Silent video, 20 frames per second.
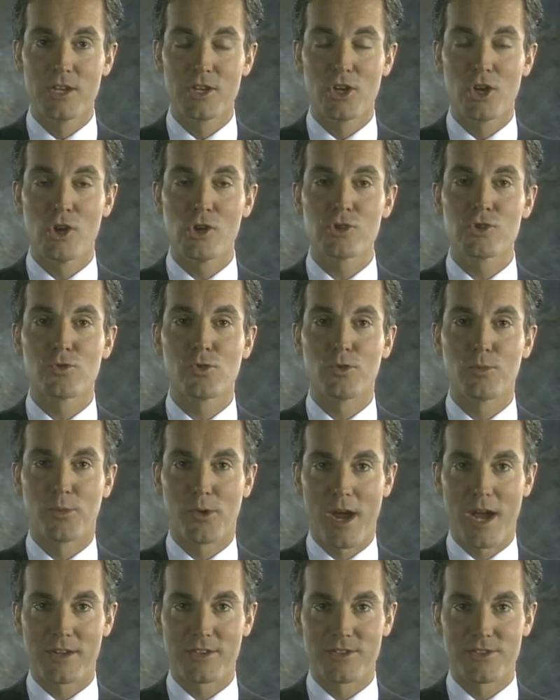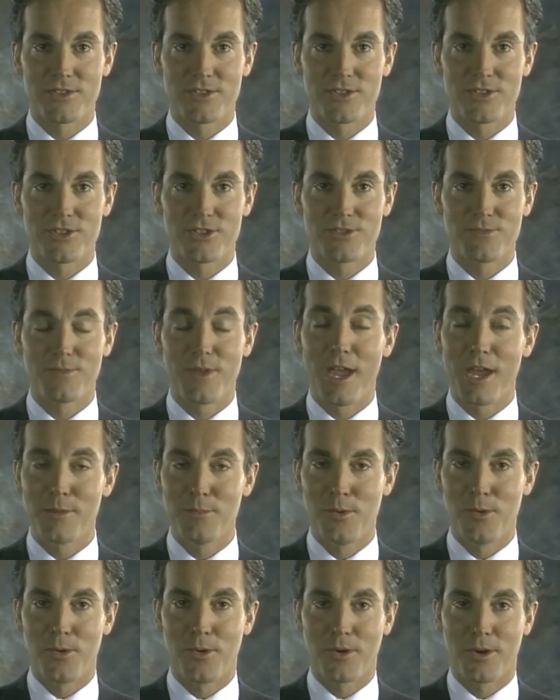cultural practices, and
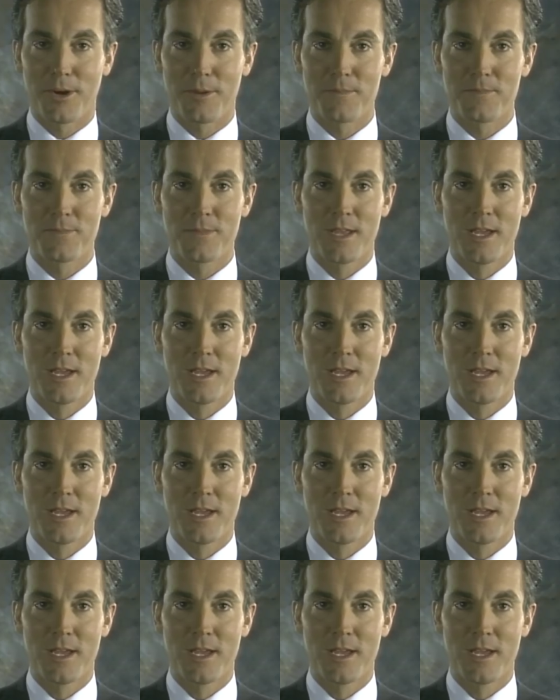more.